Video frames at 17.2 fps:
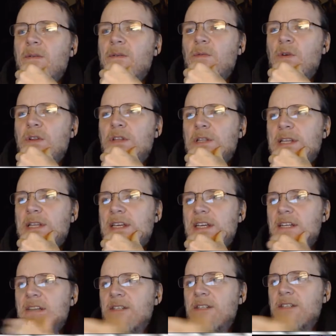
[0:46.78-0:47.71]
Well, the
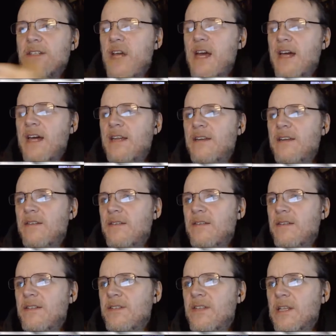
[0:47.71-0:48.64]
link in the chat
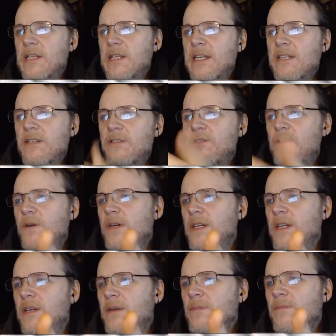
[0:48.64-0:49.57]
is the link to
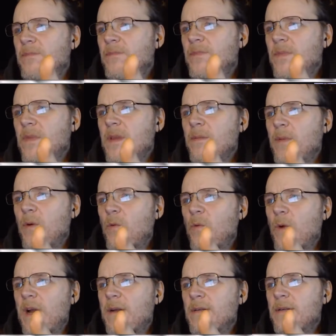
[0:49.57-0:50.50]
join.
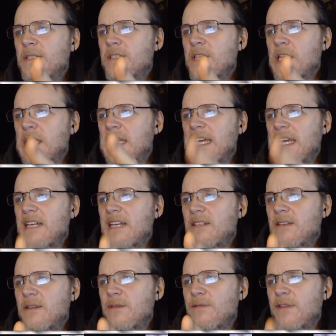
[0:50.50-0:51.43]
But where is the
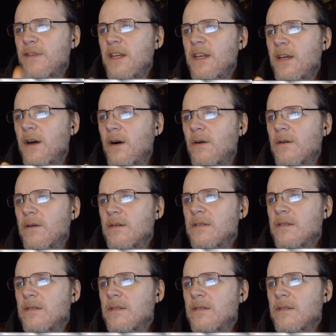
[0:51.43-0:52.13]
link to the video?